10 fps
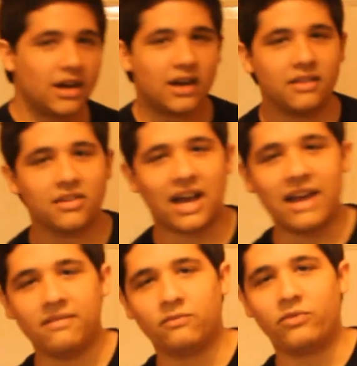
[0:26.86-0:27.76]
Uh,
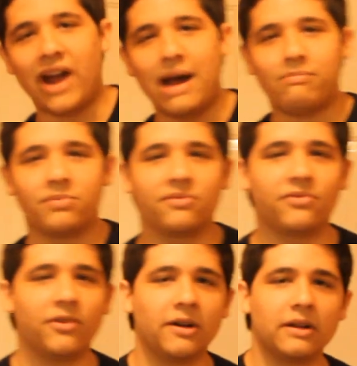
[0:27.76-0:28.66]
I rap
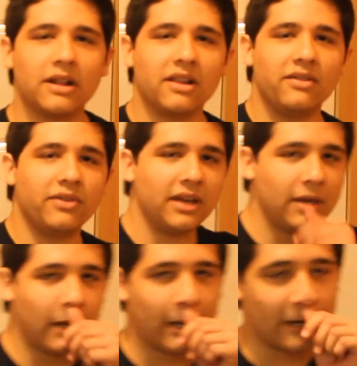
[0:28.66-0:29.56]
for a
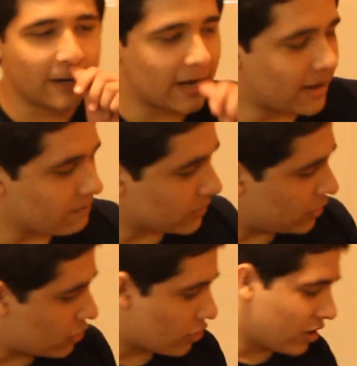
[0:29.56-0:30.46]
living, and uh,
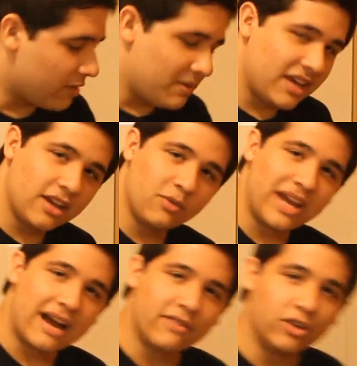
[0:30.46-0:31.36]
so let's begin.
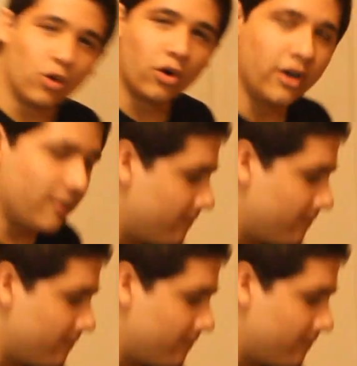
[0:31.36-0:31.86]
We have a door.